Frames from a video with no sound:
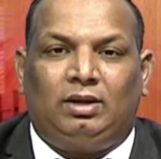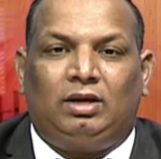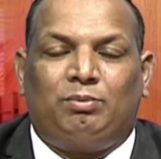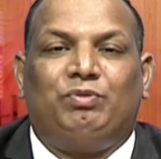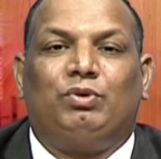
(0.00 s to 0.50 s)

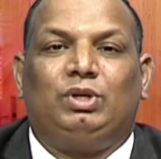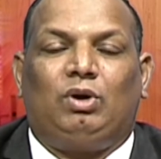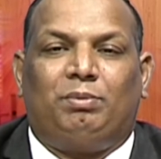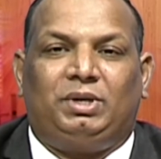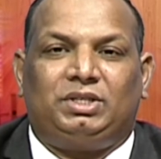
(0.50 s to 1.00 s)
before the
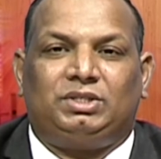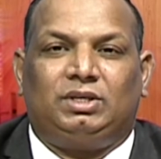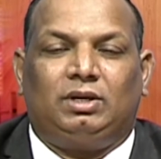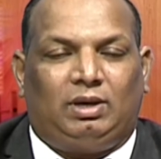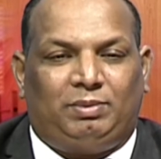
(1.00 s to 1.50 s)
Competition
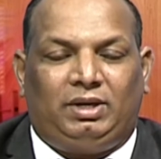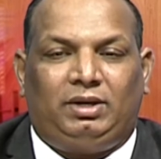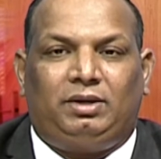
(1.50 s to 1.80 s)
Appellate